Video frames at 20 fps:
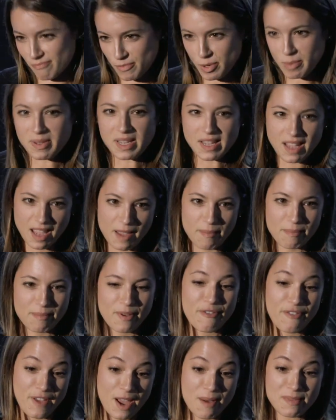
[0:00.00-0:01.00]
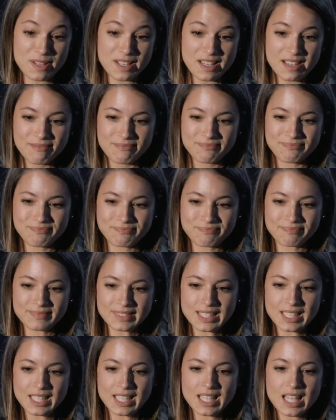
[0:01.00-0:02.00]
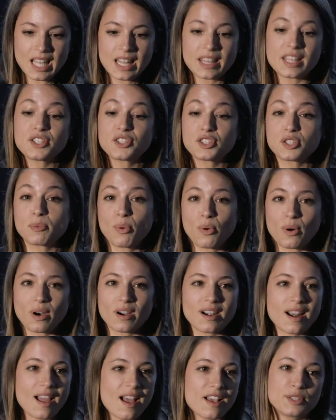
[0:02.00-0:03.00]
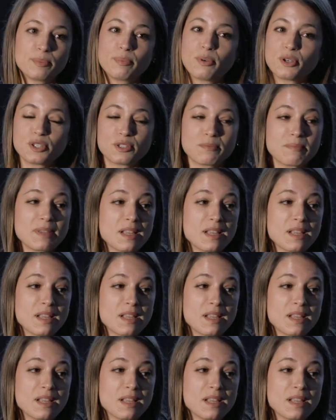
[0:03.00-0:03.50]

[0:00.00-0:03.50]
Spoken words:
We became a family. This support has pushed